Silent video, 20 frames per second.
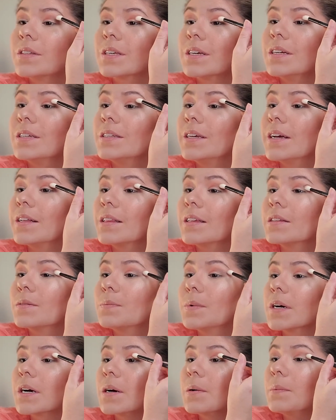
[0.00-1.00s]
gonna take this
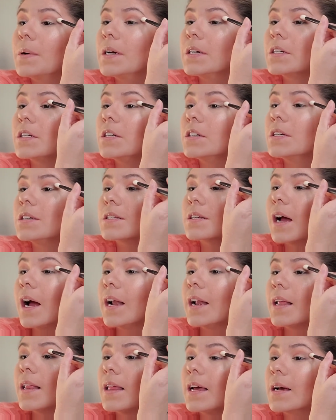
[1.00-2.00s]
bigger brush and just
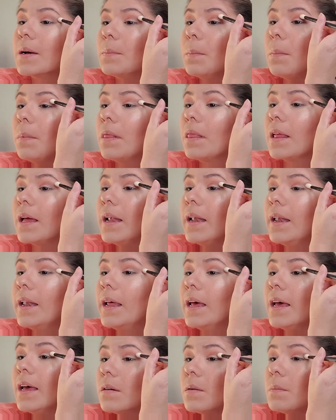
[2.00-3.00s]
kind of like blend
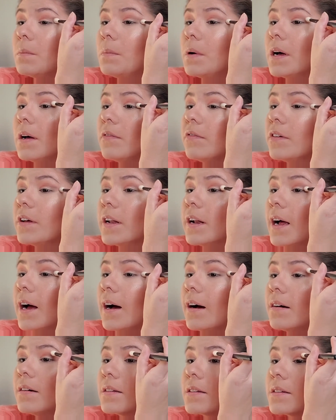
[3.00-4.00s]
it, buff it
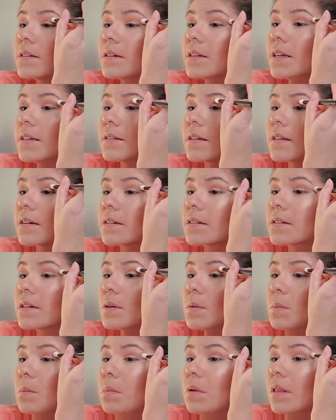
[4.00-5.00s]
out so it doesn't look
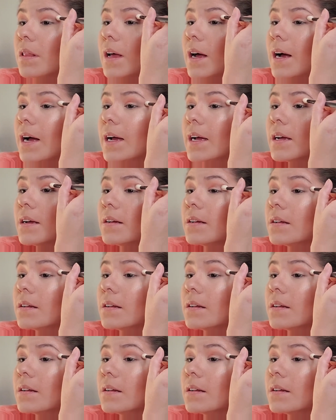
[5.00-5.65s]
so blunt.